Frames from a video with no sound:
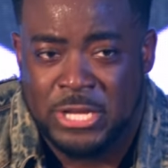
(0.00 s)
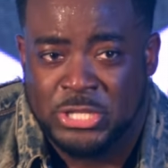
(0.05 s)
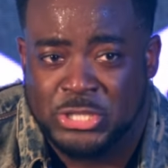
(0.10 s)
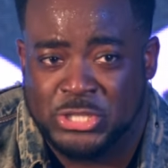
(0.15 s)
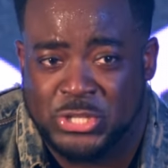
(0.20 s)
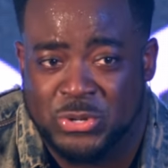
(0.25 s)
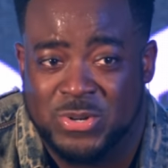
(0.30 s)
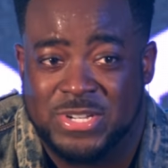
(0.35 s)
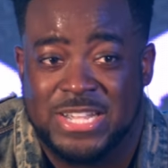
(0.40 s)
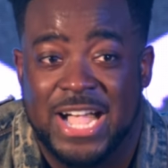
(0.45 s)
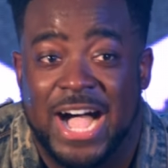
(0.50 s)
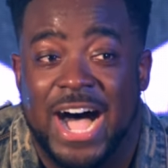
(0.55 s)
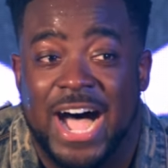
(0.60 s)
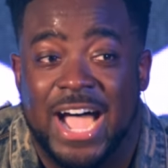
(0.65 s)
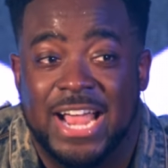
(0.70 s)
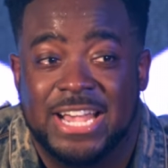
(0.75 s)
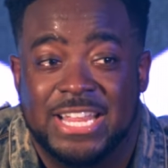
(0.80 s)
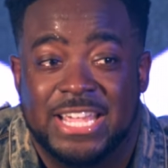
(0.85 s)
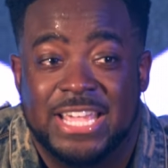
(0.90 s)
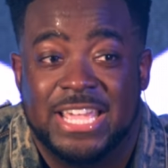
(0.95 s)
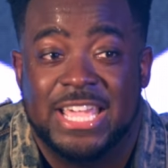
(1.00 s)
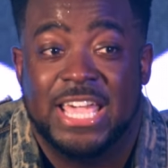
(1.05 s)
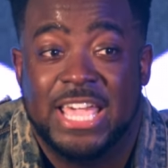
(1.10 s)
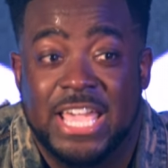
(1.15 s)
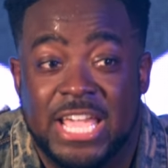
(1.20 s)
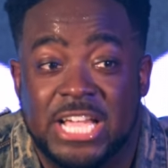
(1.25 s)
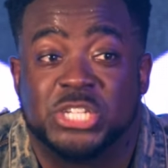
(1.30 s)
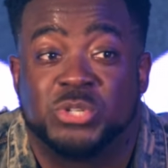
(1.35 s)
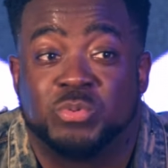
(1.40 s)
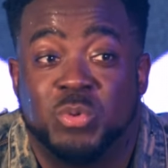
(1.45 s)
So God
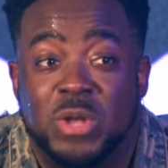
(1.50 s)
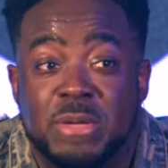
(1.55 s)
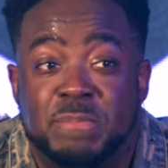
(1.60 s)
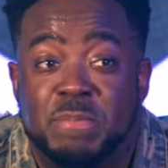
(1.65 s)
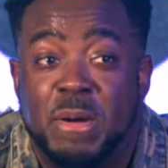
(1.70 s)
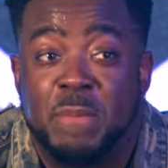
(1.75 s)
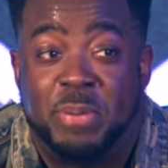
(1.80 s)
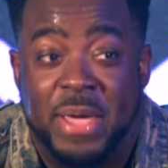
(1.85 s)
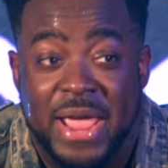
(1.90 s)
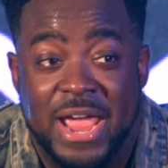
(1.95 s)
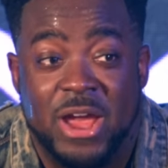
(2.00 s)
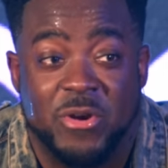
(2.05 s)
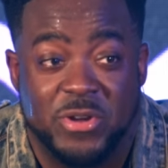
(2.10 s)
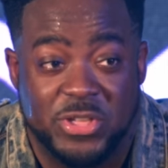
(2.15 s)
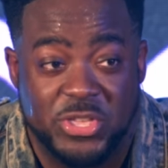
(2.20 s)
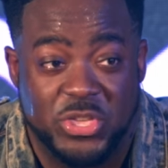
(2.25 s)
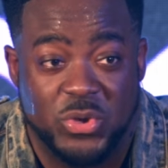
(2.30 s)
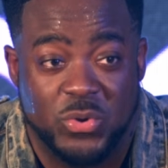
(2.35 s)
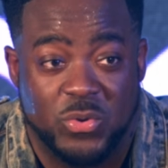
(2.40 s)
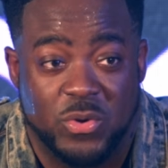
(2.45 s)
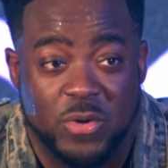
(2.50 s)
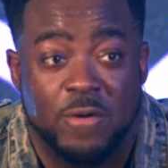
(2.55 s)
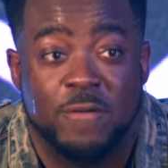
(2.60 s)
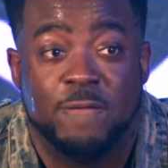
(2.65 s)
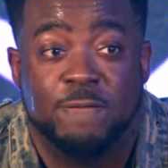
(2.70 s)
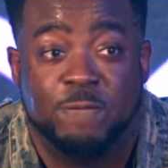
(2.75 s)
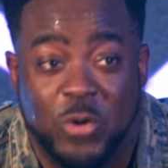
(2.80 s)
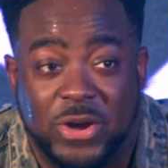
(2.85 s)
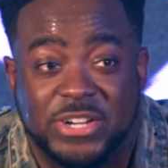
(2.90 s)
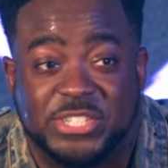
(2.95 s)
is really preparing you
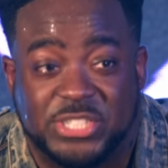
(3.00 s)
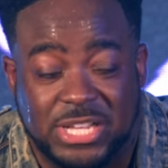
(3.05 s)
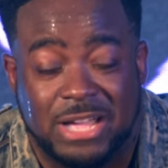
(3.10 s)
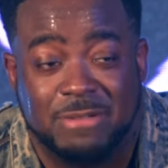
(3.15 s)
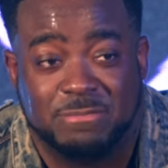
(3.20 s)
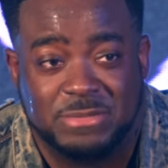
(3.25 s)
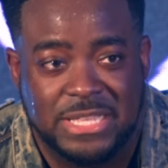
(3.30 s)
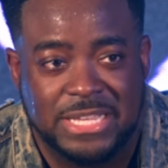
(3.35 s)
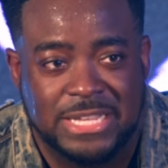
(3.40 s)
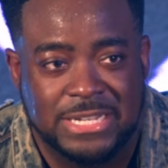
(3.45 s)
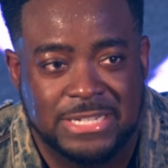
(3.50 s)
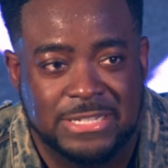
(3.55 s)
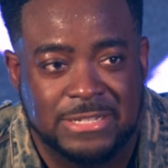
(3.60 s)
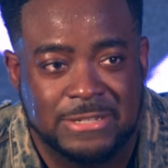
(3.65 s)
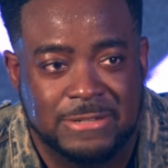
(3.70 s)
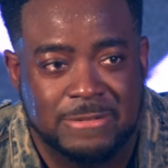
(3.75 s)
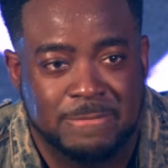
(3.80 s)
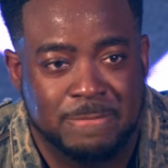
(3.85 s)
for something,